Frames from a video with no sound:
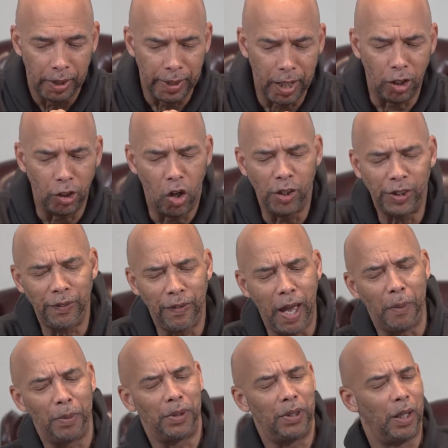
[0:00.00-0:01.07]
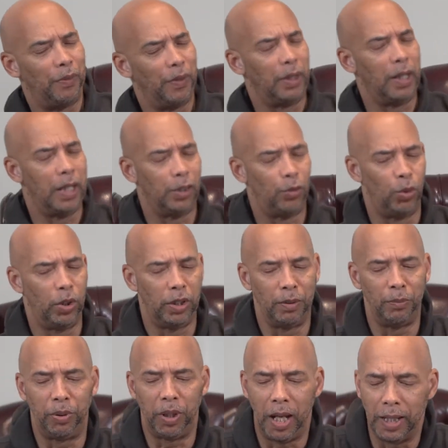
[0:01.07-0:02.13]
Now, loss of appetite for God's word
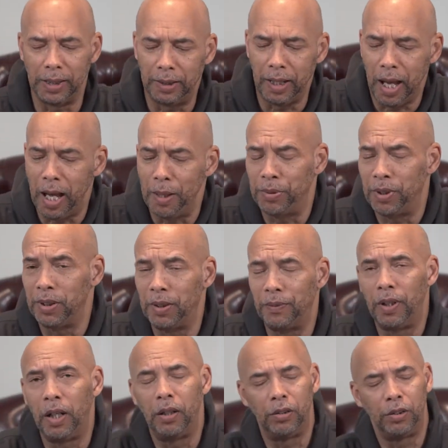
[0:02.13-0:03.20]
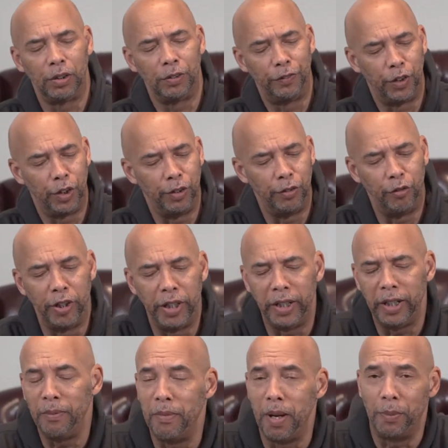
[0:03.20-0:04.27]
implies the absence of hunger for
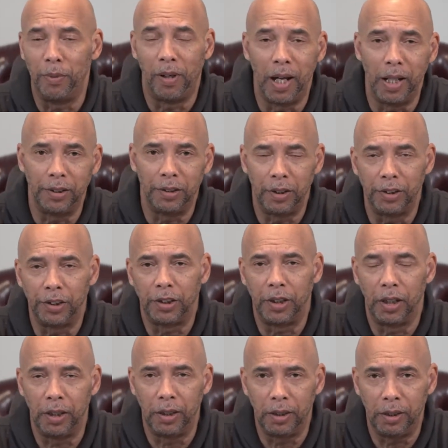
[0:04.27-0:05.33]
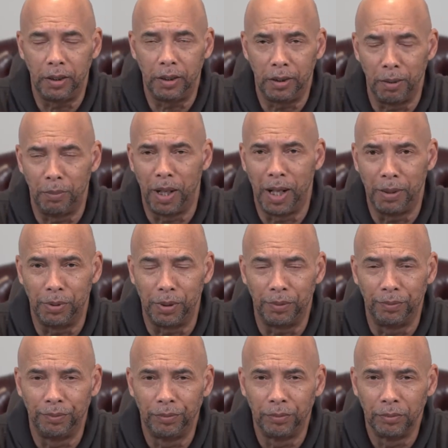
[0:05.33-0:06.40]
reading, memorizing, and studying the Bible.
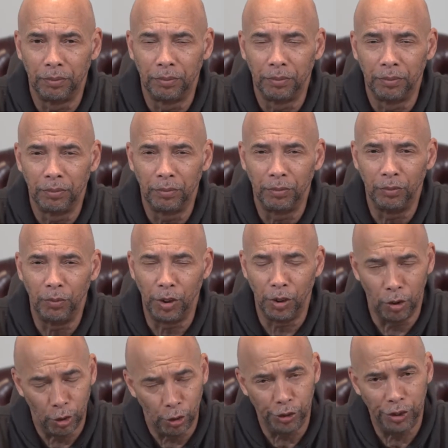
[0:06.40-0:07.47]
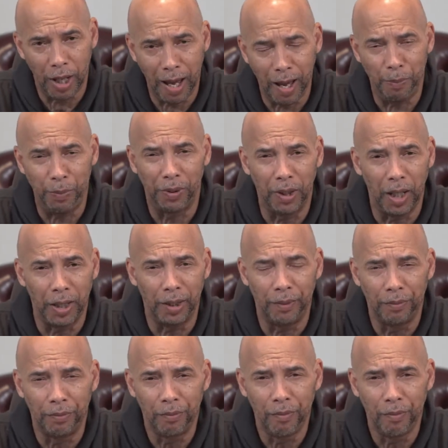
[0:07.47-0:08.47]
When you lose your appetite,